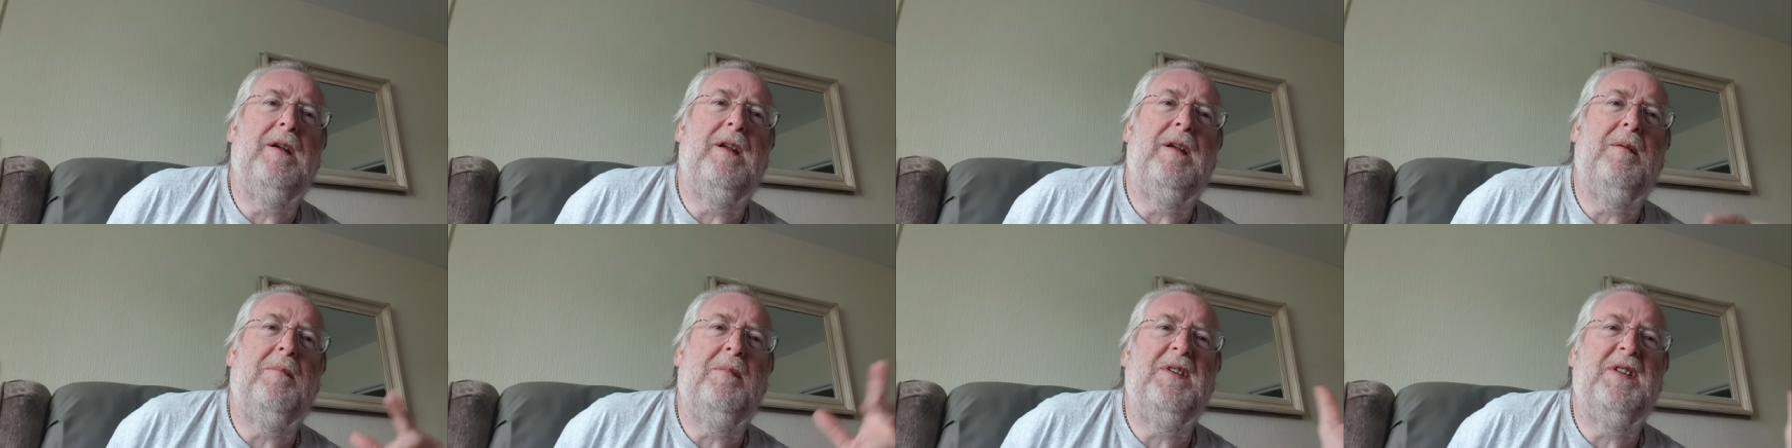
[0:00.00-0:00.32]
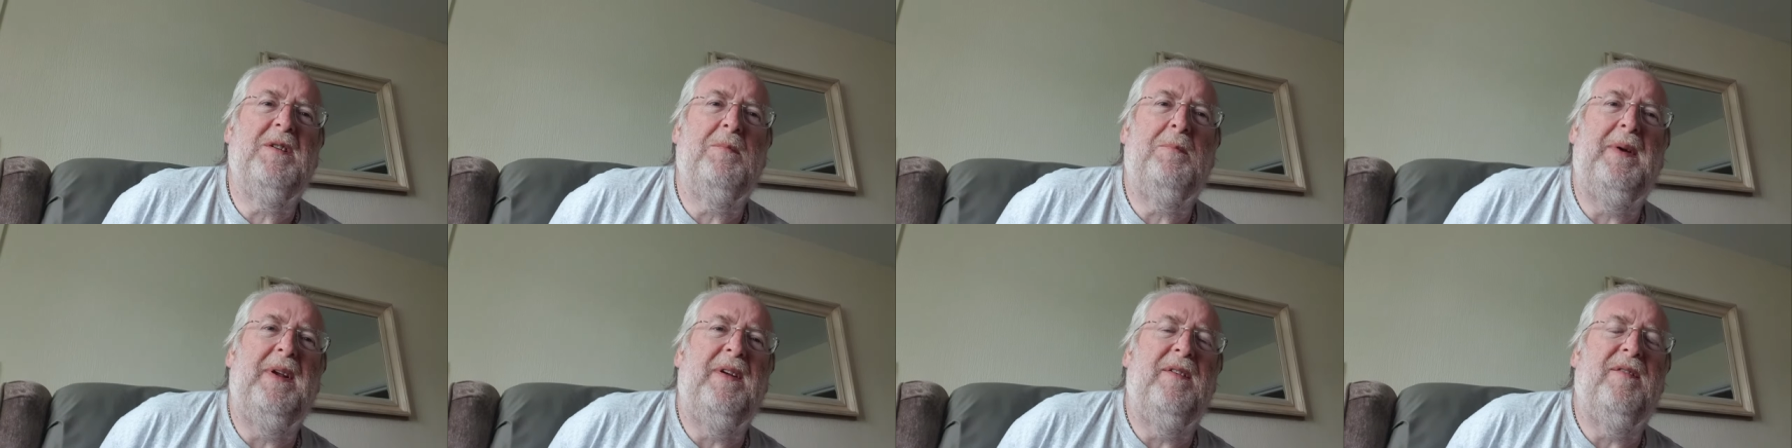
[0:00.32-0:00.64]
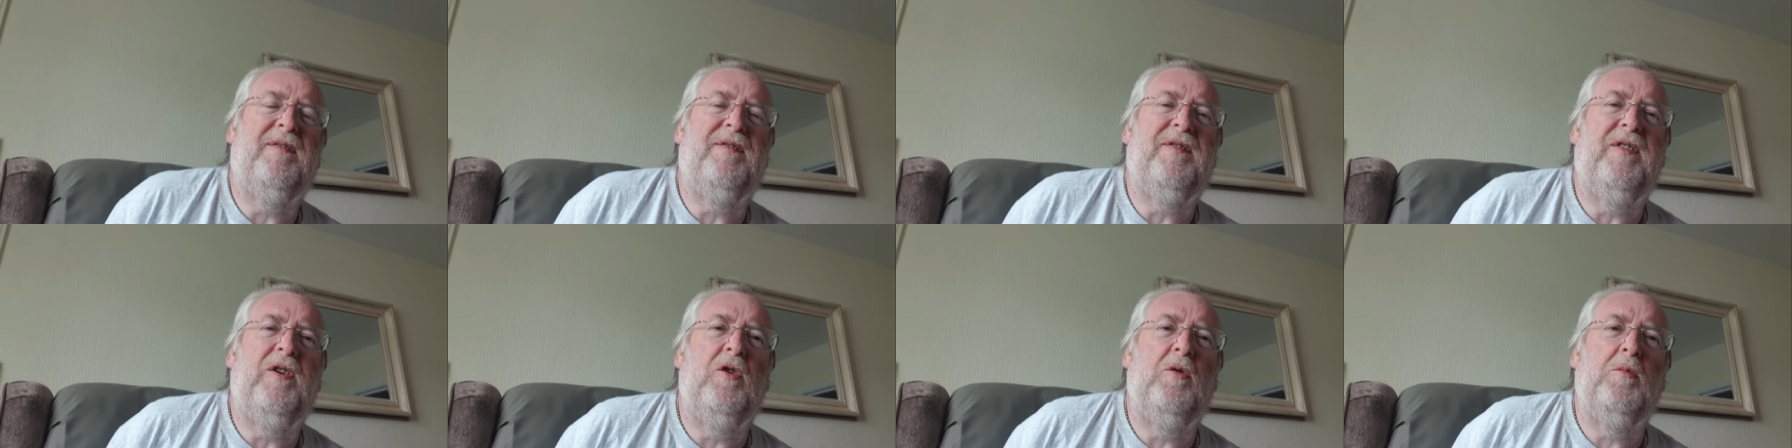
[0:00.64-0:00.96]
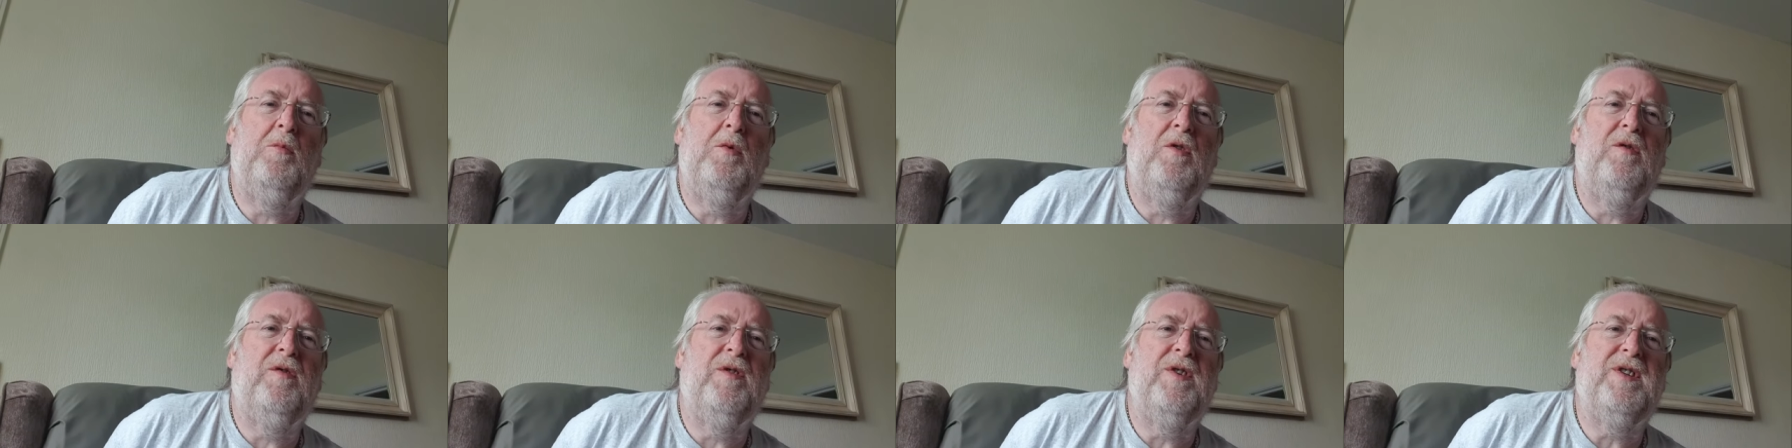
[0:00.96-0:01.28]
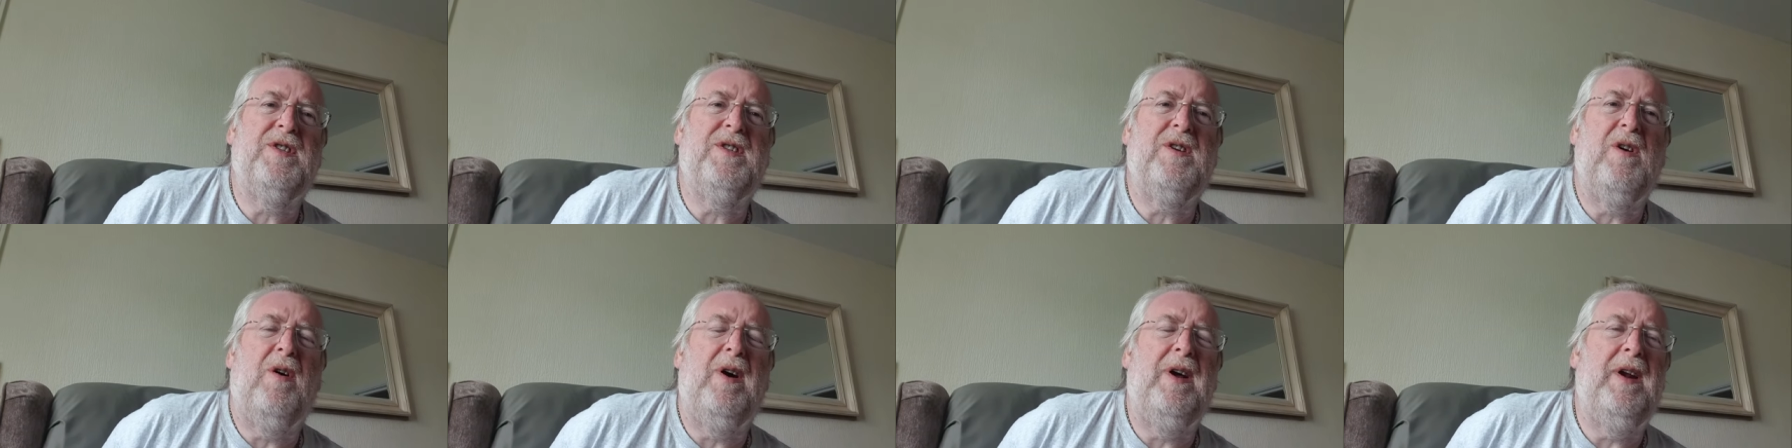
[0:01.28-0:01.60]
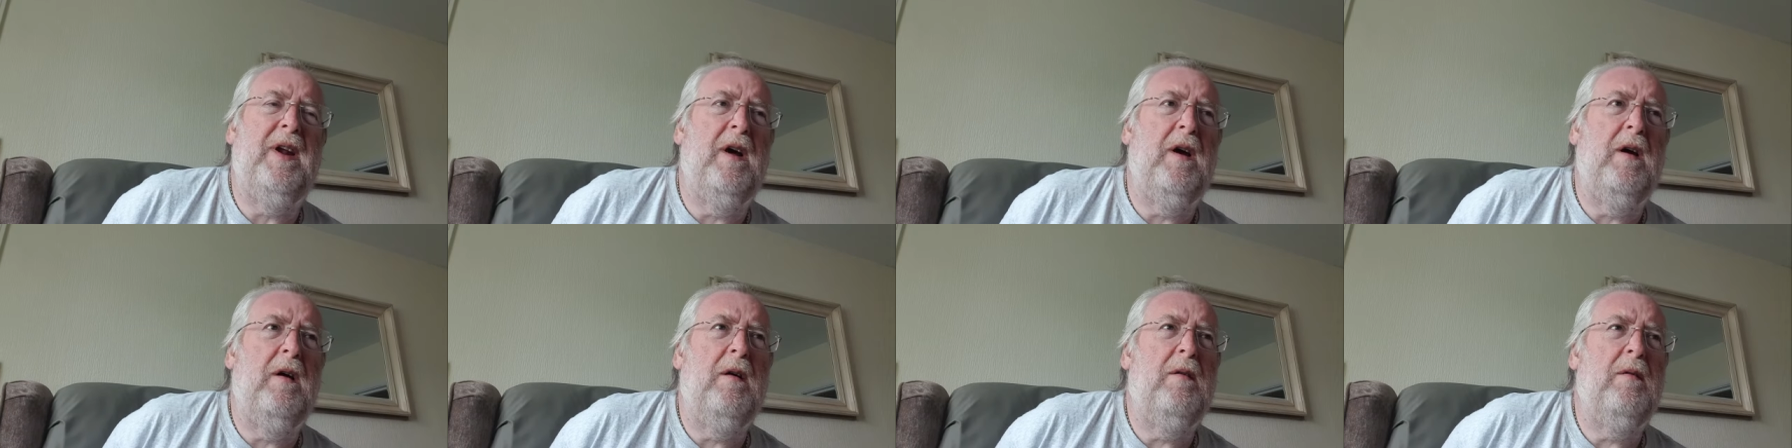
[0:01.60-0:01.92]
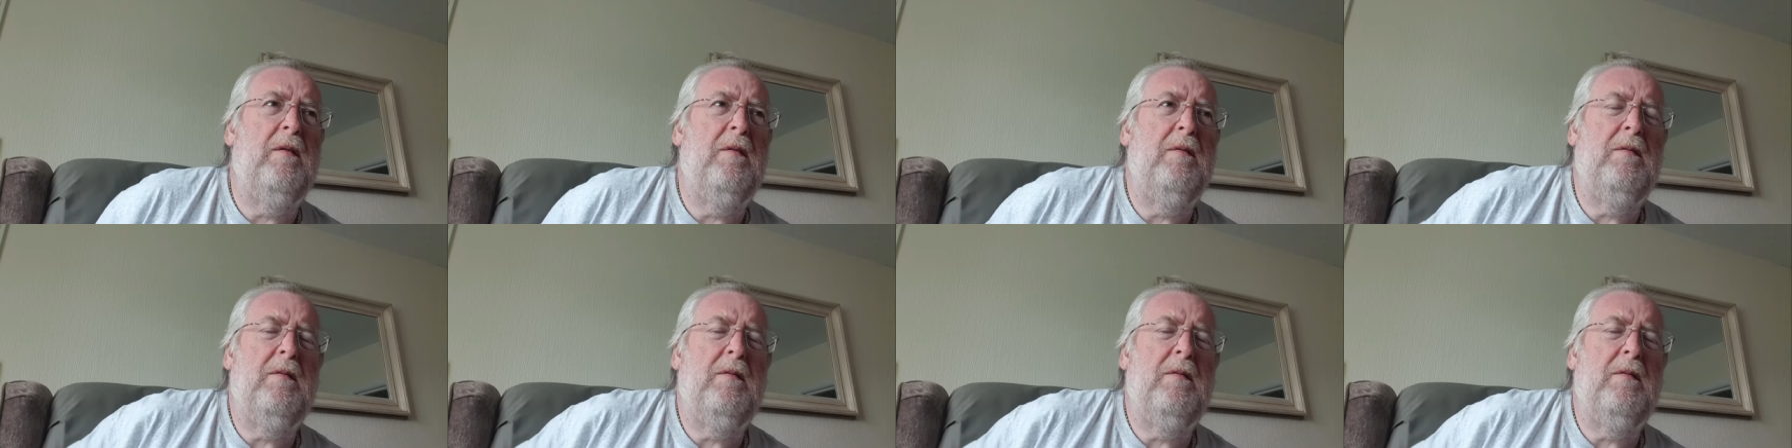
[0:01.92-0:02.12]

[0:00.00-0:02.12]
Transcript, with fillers: there was a bit of film on the cider.